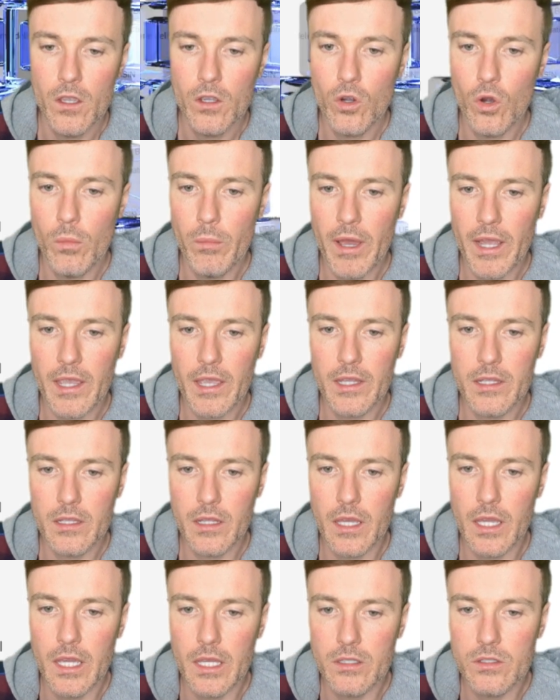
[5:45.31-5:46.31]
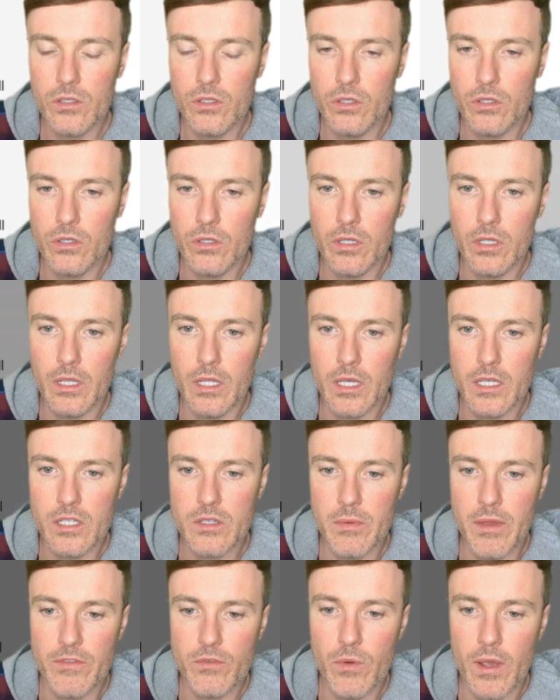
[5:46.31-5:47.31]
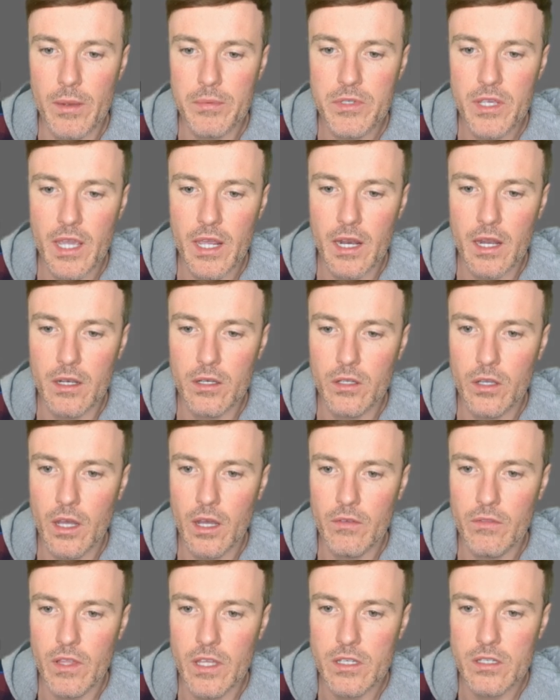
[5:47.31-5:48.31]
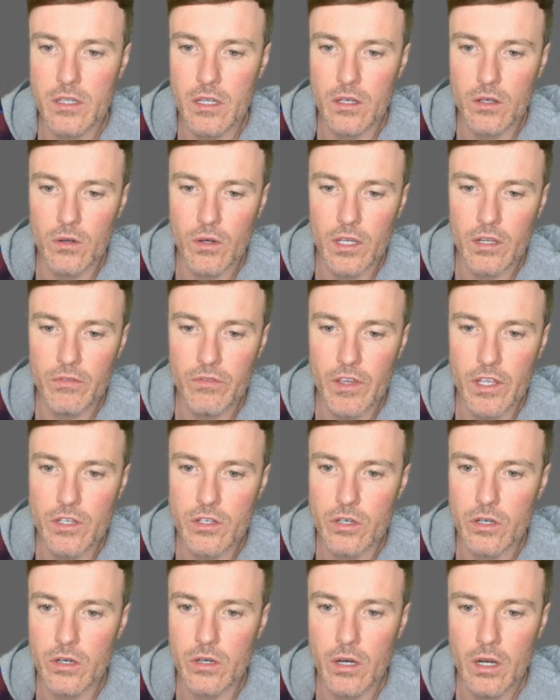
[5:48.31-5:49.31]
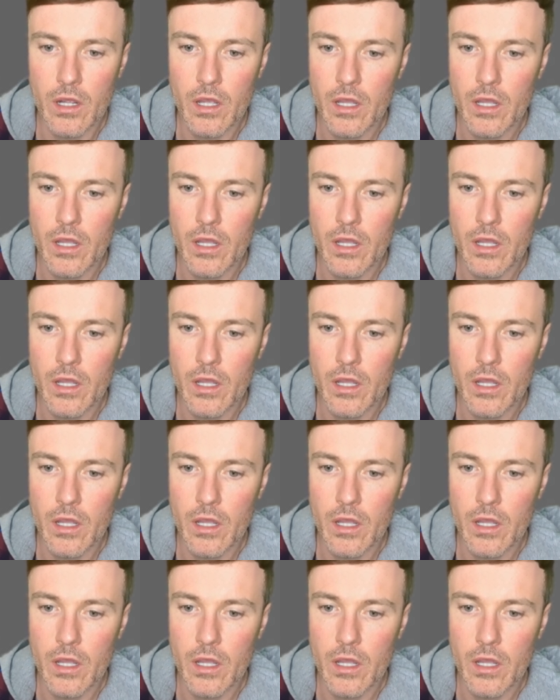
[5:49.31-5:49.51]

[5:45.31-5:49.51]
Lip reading: Go back in again to the Smith's website, and you have this annoying feature.